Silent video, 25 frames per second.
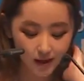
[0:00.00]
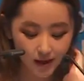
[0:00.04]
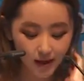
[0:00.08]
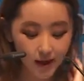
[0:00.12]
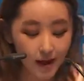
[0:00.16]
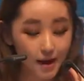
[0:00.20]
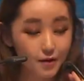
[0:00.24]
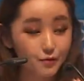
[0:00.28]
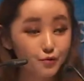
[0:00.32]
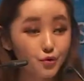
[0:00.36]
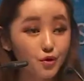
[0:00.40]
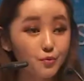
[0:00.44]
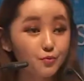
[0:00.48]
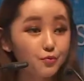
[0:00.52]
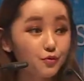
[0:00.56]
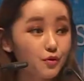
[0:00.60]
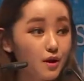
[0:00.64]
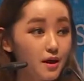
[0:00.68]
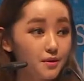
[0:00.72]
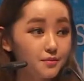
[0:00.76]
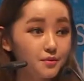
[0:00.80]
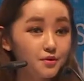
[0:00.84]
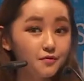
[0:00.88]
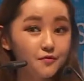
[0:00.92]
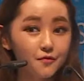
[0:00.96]
And we
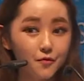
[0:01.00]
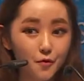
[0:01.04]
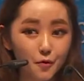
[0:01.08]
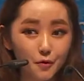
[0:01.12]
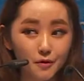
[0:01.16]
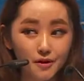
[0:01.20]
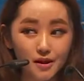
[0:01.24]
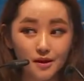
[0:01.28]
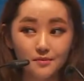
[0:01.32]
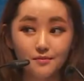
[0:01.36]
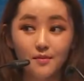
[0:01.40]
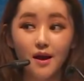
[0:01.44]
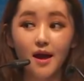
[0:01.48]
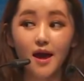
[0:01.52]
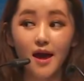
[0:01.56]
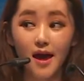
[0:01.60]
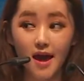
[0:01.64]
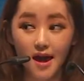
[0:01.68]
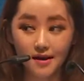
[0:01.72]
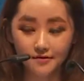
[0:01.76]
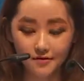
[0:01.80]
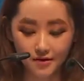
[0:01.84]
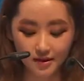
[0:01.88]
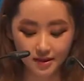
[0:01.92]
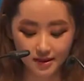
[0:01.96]
blamed for them
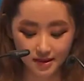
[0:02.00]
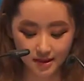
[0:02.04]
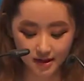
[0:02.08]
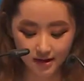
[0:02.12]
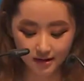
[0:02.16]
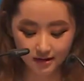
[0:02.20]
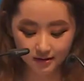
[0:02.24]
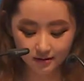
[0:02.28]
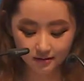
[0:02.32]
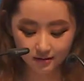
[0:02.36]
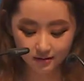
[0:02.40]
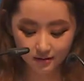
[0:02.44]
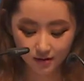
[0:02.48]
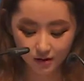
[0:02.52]
everything.